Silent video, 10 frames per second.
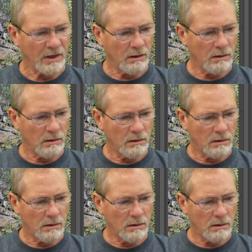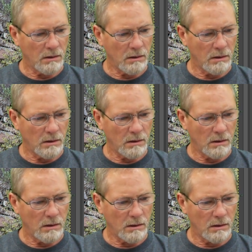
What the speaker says: Nobody speaks.